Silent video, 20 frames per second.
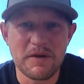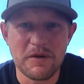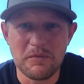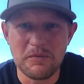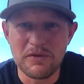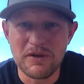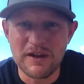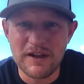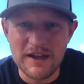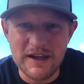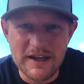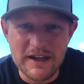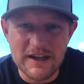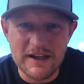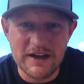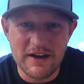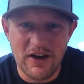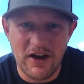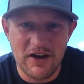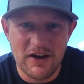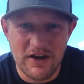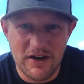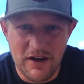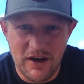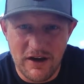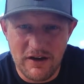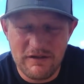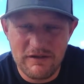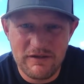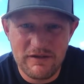completely not
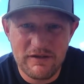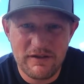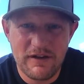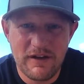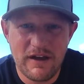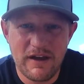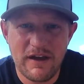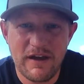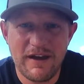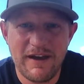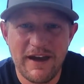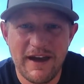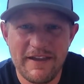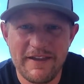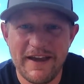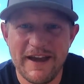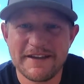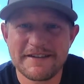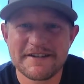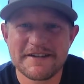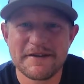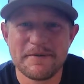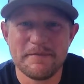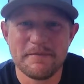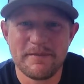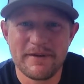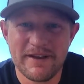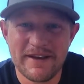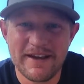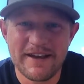enough. And that's
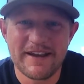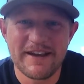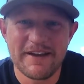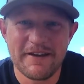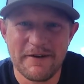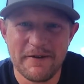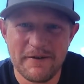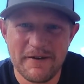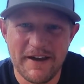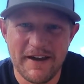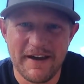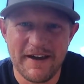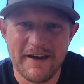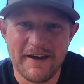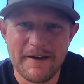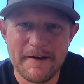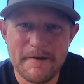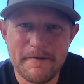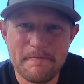completely okay.